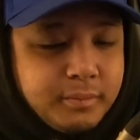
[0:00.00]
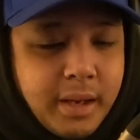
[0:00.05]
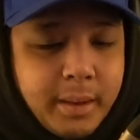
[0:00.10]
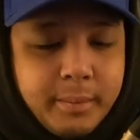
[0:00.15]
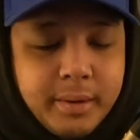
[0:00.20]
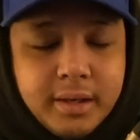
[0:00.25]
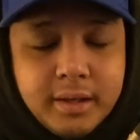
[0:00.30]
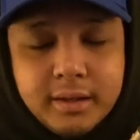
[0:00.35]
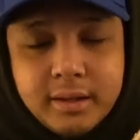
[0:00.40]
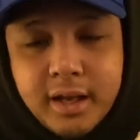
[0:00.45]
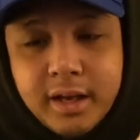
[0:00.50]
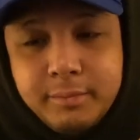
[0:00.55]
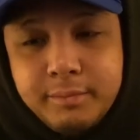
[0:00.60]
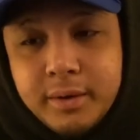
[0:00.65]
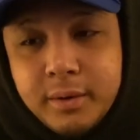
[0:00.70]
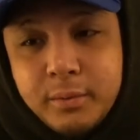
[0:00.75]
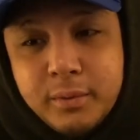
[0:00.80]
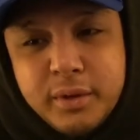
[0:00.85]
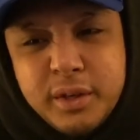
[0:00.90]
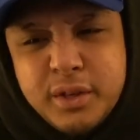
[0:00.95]
mean, they've
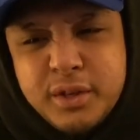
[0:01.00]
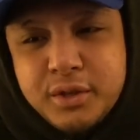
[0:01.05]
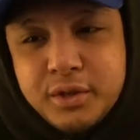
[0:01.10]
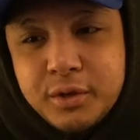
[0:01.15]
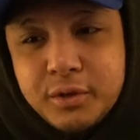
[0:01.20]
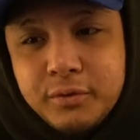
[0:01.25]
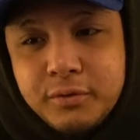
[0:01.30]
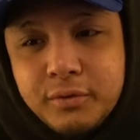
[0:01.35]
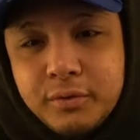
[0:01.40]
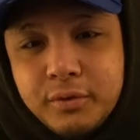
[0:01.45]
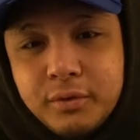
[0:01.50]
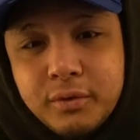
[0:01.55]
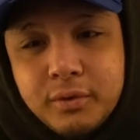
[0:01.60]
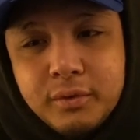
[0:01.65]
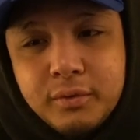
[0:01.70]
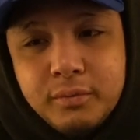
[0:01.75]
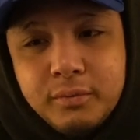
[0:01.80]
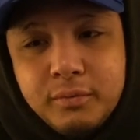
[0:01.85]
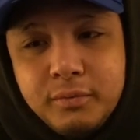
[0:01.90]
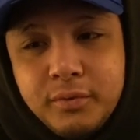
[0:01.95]
been with the show
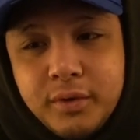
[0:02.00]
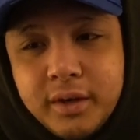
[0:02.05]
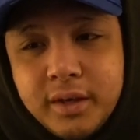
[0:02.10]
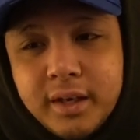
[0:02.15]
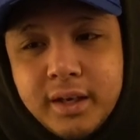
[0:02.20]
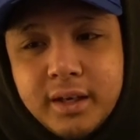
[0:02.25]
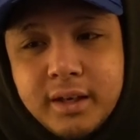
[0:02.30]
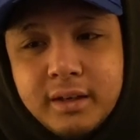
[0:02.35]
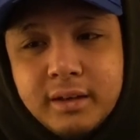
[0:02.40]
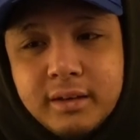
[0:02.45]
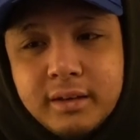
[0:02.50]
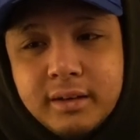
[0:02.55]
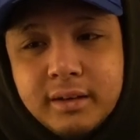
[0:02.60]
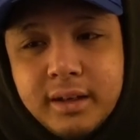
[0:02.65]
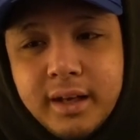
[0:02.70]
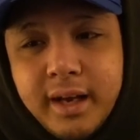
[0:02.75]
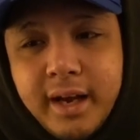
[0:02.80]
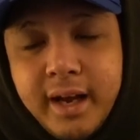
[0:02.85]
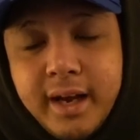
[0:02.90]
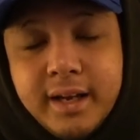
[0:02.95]
for fucking
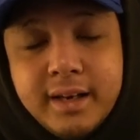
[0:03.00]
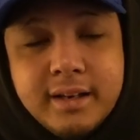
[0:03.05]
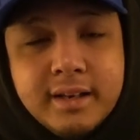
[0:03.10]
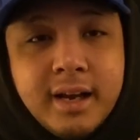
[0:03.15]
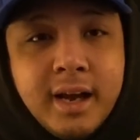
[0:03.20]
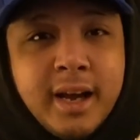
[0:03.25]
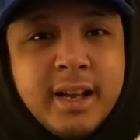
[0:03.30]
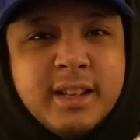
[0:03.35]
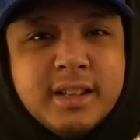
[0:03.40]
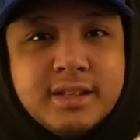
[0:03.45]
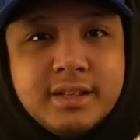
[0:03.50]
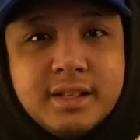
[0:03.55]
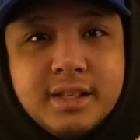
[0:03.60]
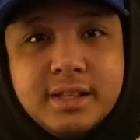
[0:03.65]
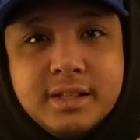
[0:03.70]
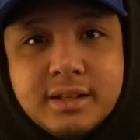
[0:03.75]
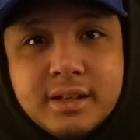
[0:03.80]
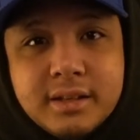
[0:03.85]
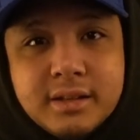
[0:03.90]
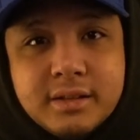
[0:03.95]
8-9
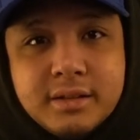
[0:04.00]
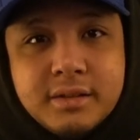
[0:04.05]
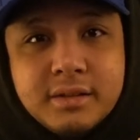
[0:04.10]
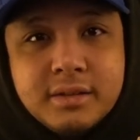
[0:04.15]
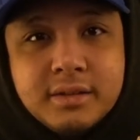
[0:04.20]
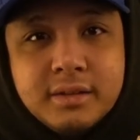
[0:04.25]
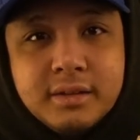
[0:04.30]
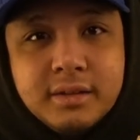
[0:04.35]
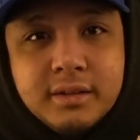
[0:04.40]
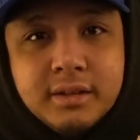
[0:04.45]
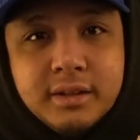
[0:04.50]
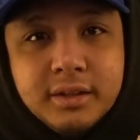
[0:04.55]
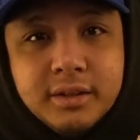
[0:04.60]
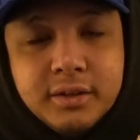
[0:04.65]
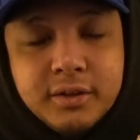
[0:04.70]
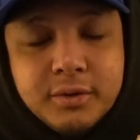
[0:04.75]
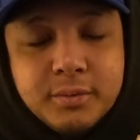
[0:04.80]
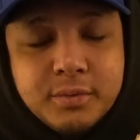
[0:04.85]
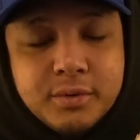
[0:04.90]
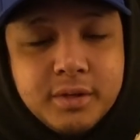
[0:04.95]
seasons, you
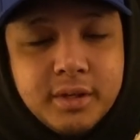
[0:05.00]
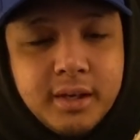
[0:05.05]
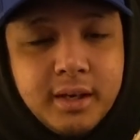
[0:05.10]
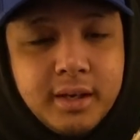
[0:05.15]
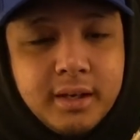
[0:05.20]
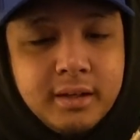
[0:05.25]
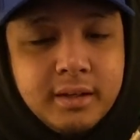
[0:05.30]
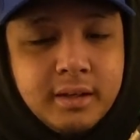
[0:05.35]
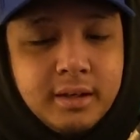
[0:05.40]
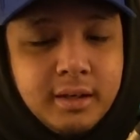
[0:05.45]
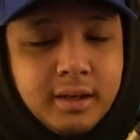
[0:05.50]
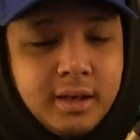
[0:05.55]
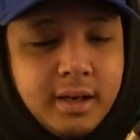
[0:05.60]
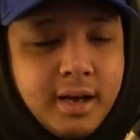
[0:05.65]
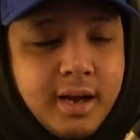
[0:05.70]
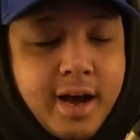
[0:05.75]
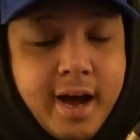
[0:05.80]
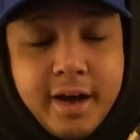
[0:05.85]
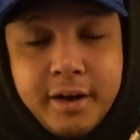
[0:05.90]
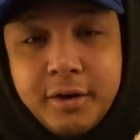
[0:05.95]
know what I'm saying?
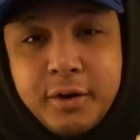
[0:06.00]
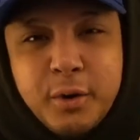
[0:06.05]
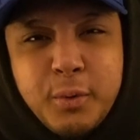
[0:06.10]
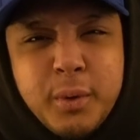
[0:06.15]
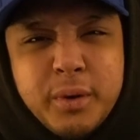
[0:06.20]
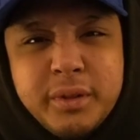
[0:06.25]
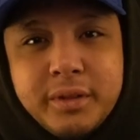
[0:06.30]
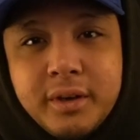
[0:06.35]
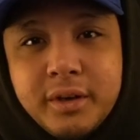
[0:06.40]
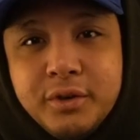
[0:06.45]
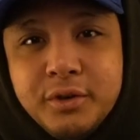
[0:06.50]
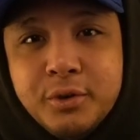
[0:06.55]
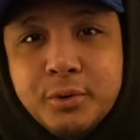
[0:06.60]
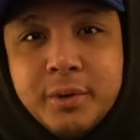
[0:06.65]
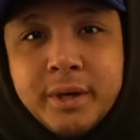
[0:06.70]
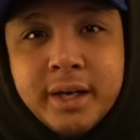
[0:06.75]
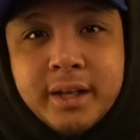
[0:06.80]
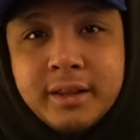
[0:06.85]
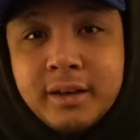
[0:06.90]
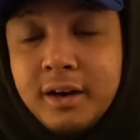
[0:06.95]
I don't know what they're
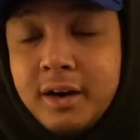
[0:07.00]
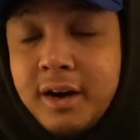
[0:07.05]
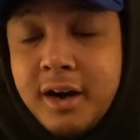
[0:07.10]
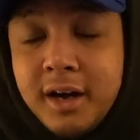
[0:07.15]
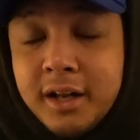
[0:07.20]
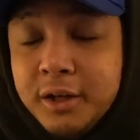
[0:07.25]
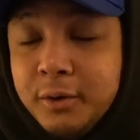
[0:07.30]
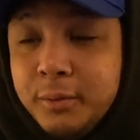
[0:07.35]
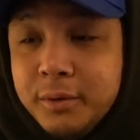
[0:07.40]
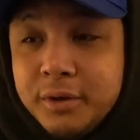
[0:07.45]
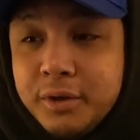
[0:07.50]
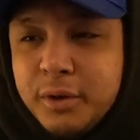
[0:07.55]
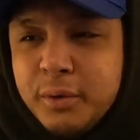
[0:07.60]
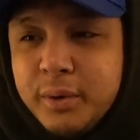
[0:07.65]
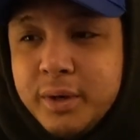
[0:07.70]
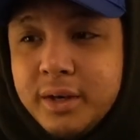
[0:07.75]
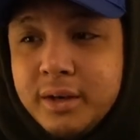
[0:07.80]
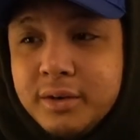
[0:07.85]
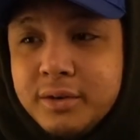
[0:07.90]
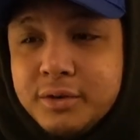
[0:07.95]
doing in their Hollywood
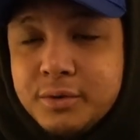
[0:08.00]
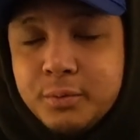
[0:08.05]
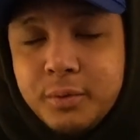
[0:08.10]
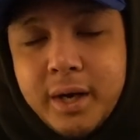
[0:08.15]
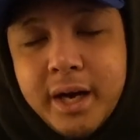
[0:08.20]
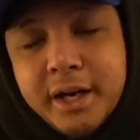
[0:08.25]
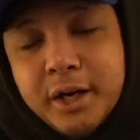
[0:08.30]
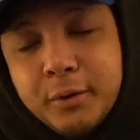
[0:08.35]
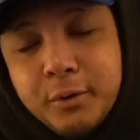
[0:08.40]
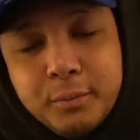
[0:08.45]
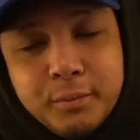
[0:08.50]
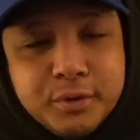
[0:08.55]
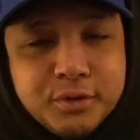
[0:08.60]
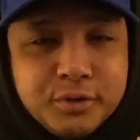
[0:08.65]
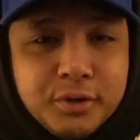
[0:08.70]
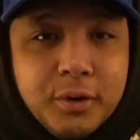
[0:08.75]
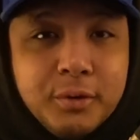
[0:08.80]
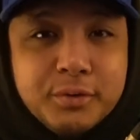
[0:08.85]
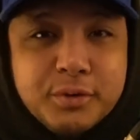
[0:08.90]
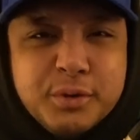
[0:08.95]
careers. Well, I know what
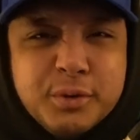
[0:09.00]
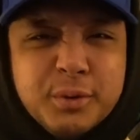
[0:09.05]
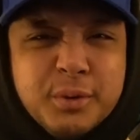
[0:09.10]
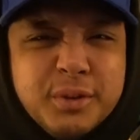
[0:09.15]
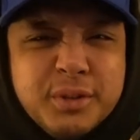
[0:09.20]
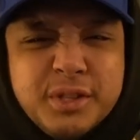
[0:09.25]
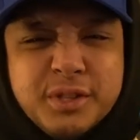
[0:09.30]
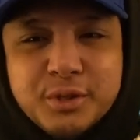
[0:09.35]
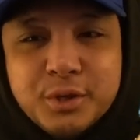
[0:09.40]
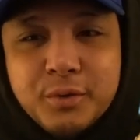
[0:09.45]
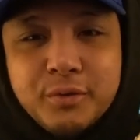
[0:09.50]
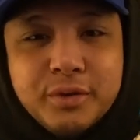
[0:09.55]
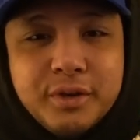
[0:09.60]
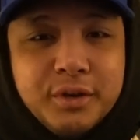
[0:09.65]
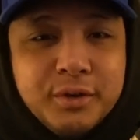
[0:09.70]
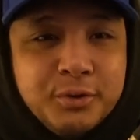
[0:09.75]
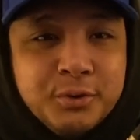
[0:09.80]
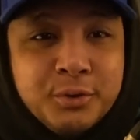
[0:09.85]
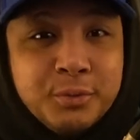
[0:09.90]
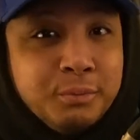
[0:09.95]
Michonne is doing. She's over
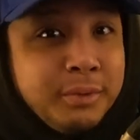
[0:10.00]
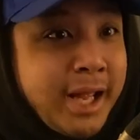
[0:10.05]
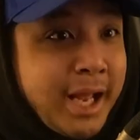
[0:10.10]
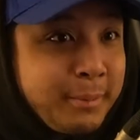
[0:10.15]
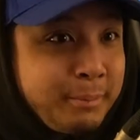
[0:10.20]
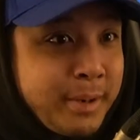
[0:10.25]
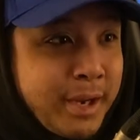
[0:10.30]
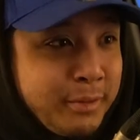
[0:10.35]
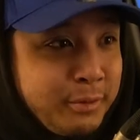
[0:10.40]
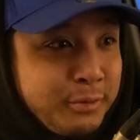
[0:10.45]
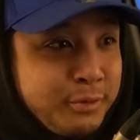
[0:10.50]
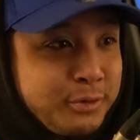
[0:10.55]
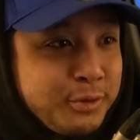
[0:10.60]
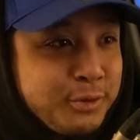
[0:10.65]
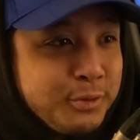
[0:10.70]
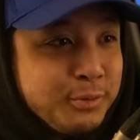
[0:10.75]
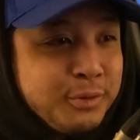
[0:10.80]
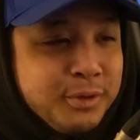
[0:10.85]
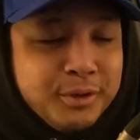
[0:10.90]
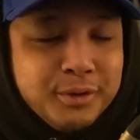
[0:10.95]
there doing Black Panther
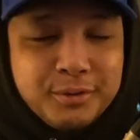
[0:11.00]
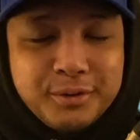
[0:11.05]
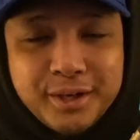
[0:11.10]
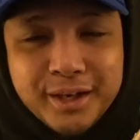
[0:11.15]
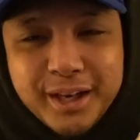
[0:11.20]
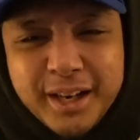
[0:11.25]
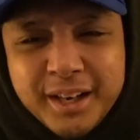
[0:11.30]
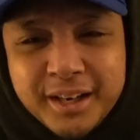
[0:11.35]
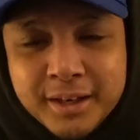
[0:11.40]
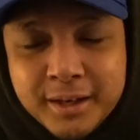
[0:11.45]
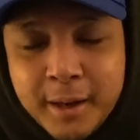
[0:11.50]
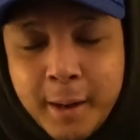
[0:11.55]
2, okay?